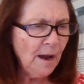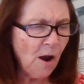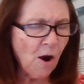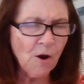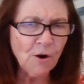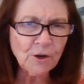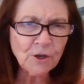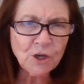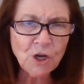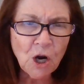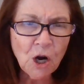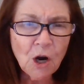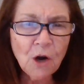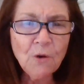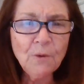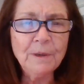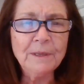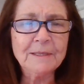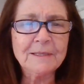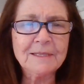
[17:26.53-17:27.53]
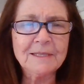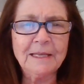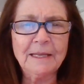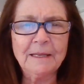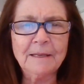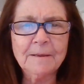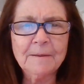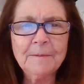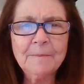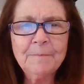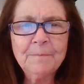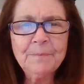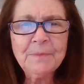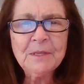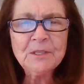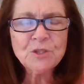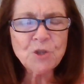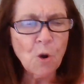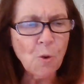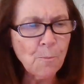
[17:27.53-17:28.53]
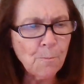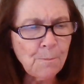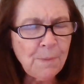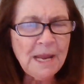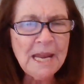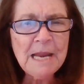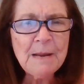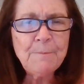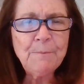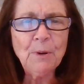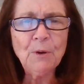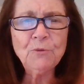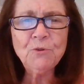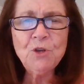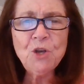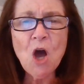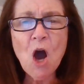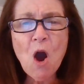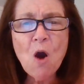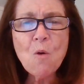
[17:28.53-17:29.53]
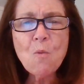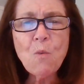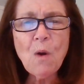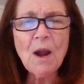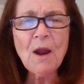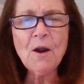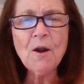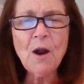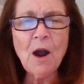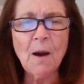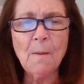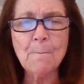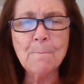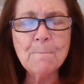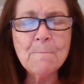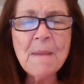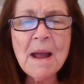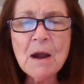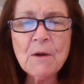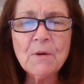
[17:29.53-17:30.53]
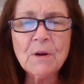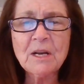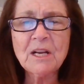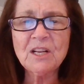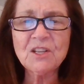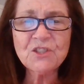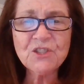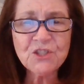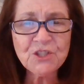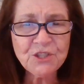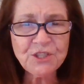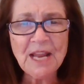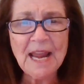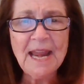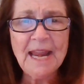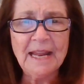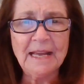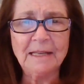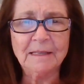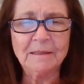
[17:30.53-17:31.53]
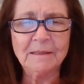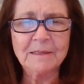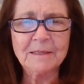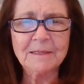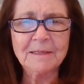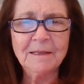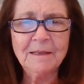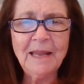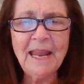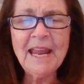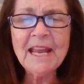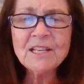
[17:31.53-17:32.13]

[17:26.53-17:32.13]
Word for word: our currency so people know where America stands.